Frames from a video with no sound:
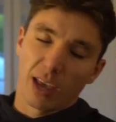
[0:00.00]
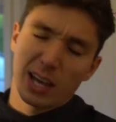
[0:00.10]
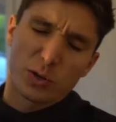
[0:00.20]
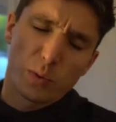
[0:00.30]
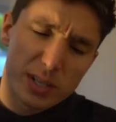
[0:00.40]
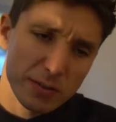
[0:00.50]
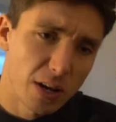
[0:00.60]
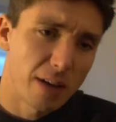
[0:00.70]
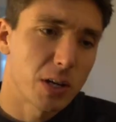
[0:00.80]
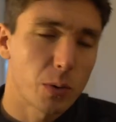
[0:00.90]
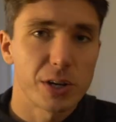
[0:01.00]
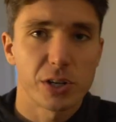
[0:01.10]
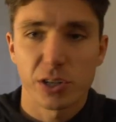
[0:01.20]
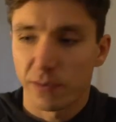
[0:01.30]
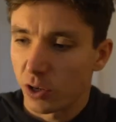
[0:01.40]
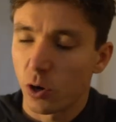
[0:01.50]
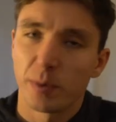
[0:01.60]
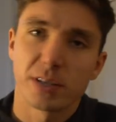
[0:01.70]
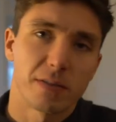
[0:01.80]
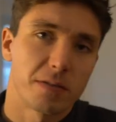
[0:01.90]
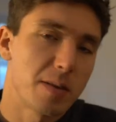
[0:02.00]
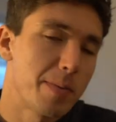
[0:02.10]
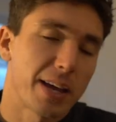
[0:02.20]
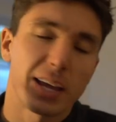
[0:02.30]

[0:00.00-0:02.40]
As always, if you have any questions, any comments, any feedback,